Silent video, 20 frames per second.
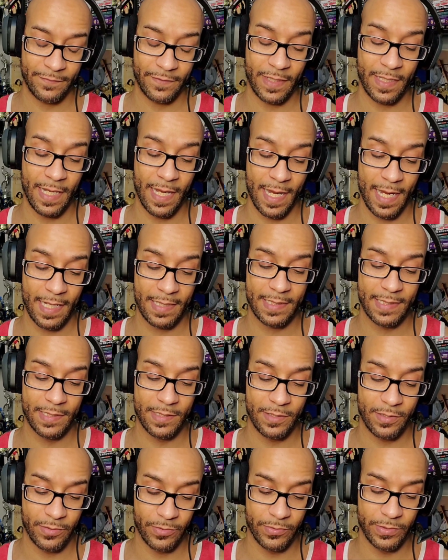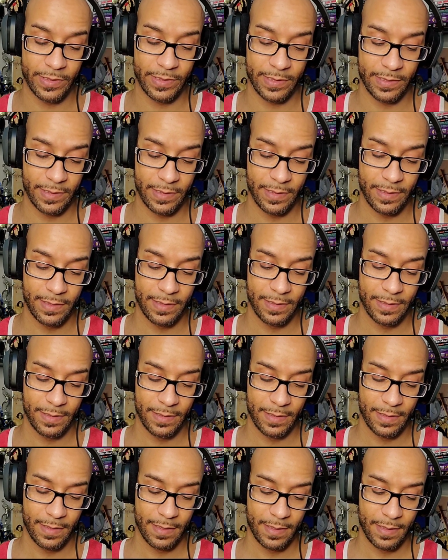they had to do it.
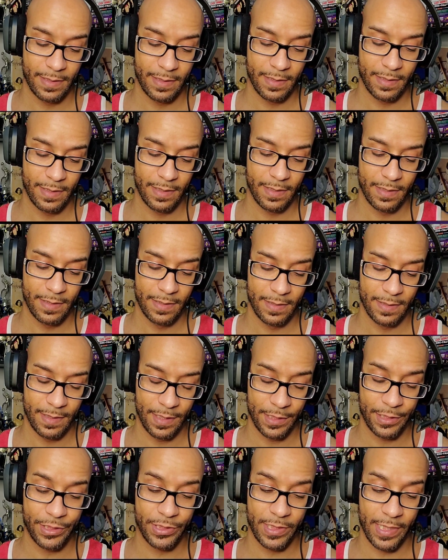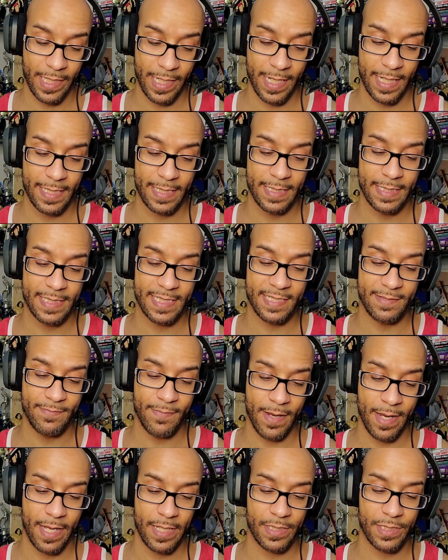They should have had this
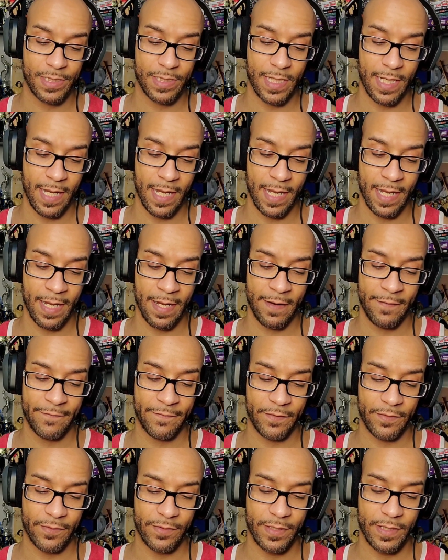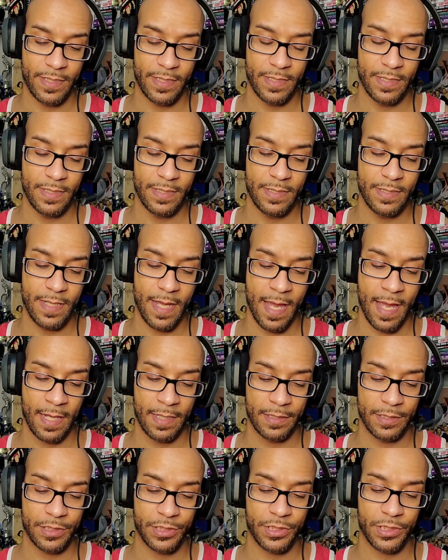match after the
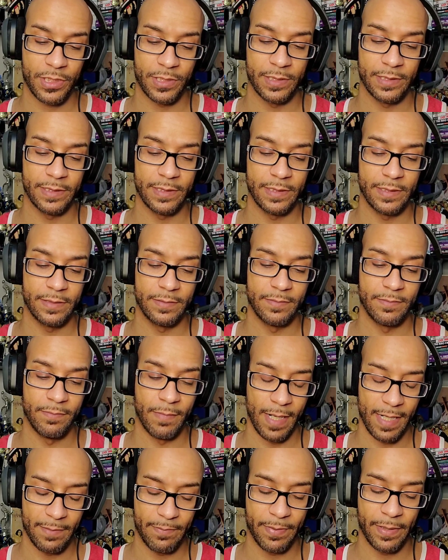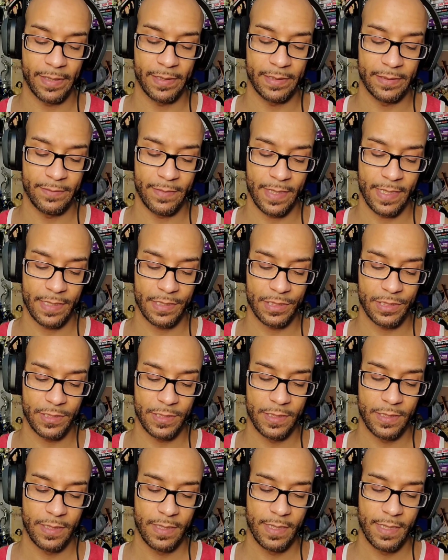Alex Shelley Mike Bailey match,
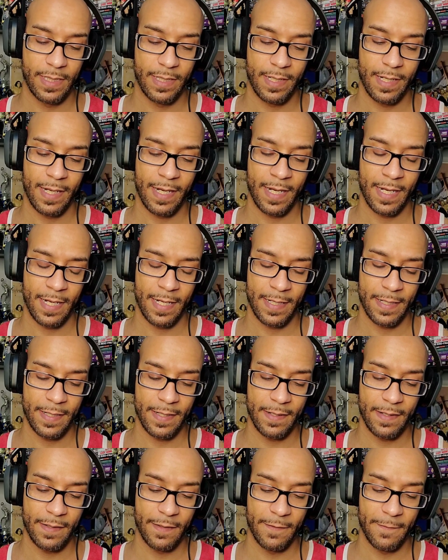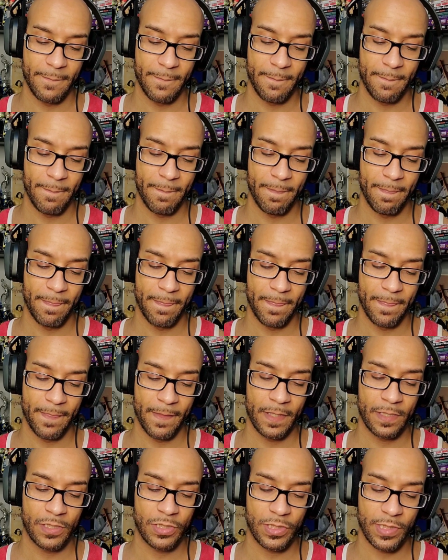and
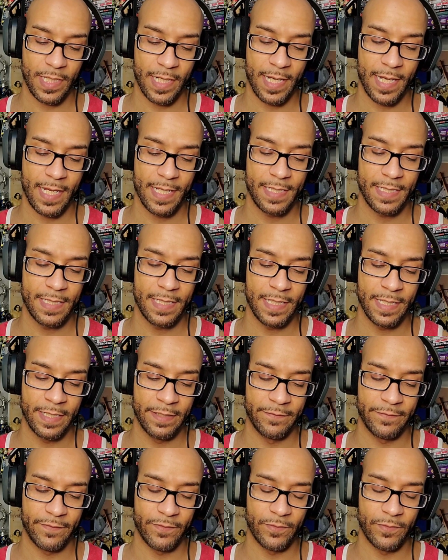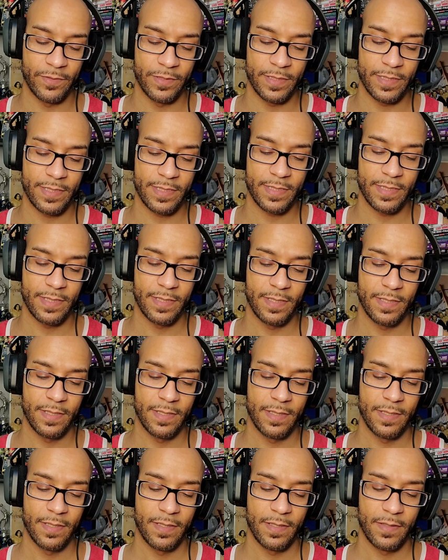they should have had the Influence
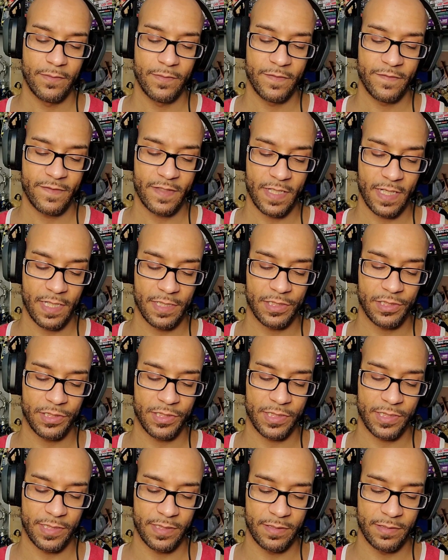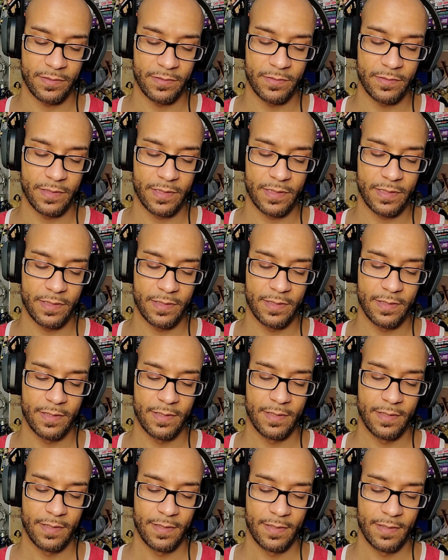with Tasha Steelz.
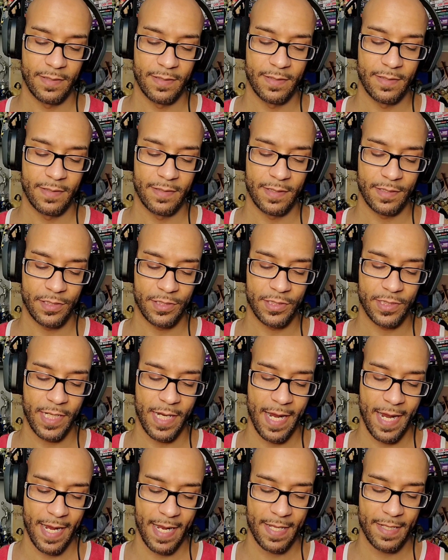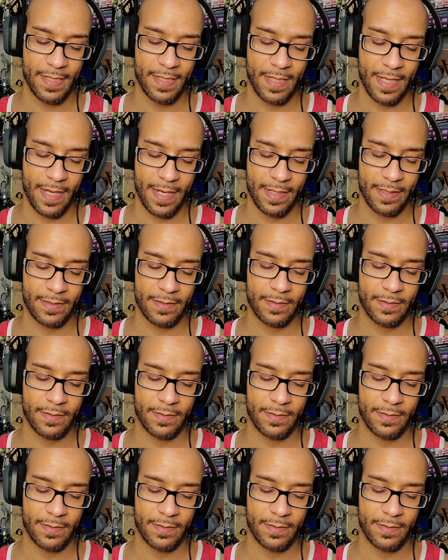They should have had that